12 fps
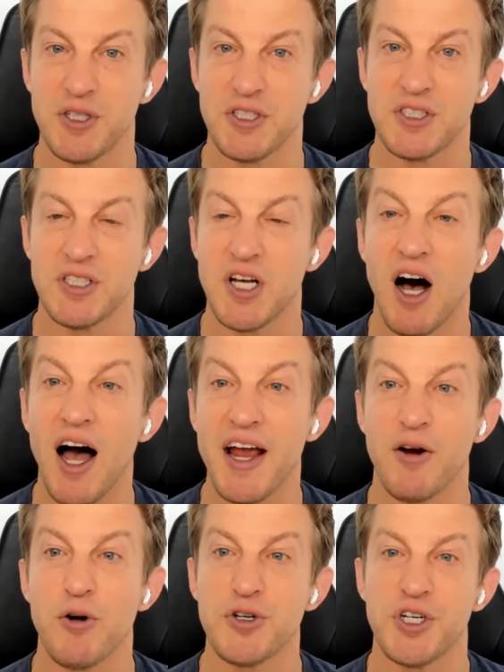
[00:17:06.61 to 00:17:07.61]
So this
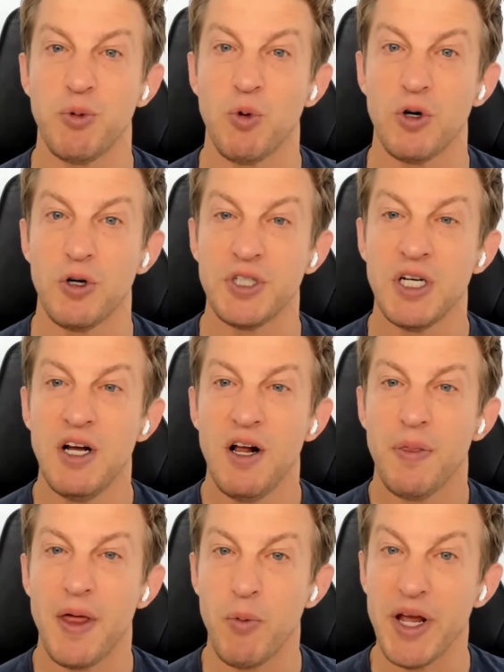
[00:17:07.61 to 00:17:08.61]
high energy world
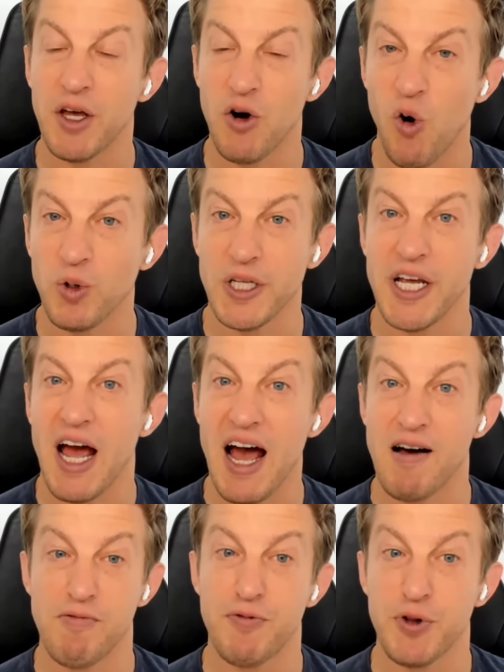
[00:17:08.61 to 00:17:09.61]
that we can only
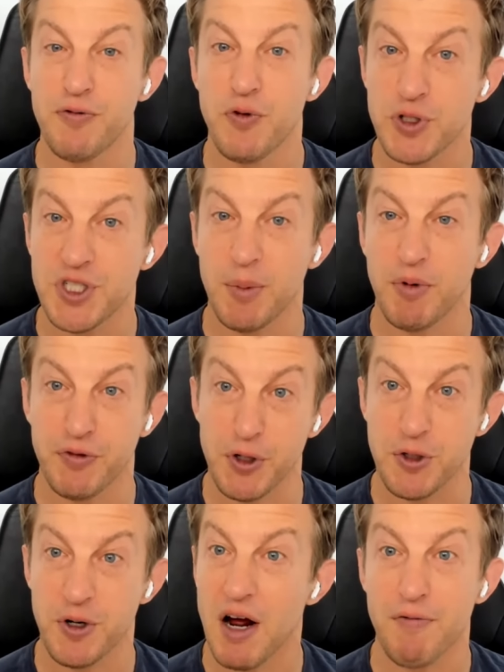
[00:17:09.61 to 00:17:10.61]
have for the foreseeable
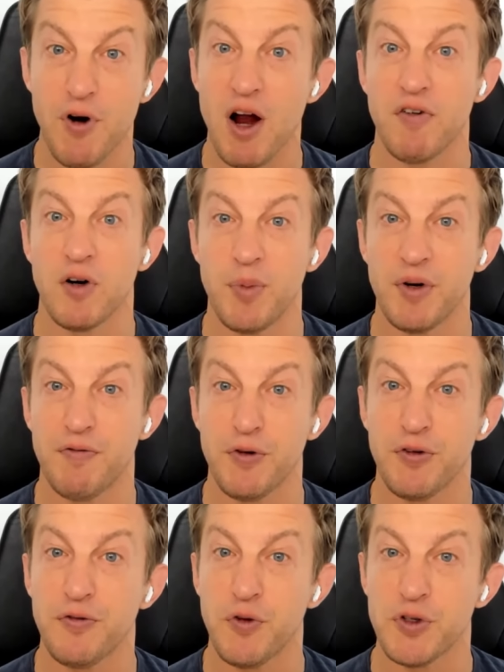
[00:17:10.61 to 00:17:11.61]
future, not forever, but
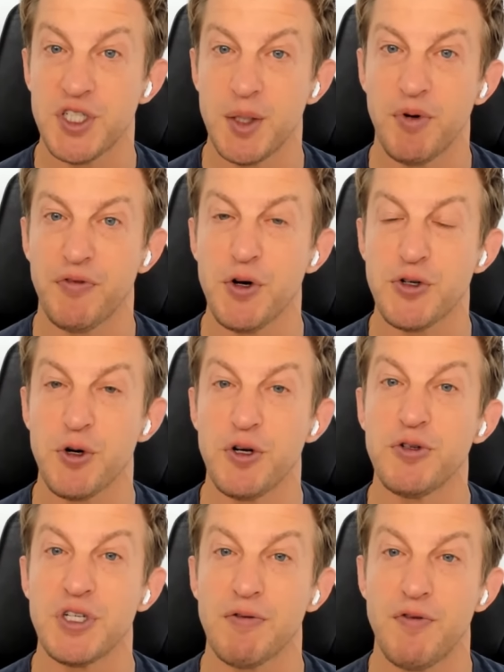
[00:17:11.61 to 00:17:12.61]
for the foreseeable future
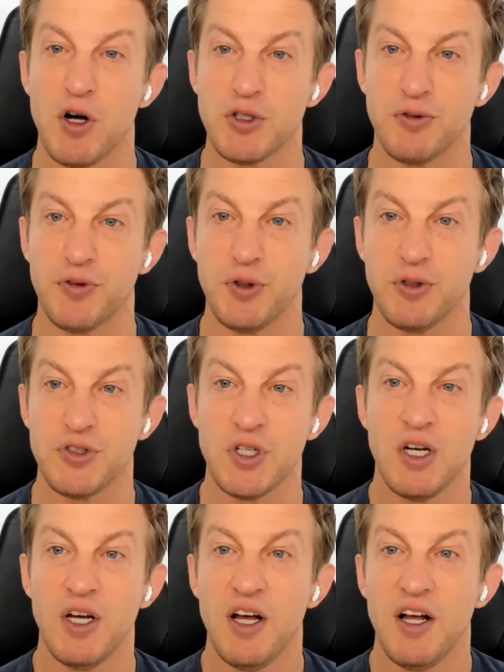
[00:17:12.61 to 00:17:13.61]
using fossil fuels,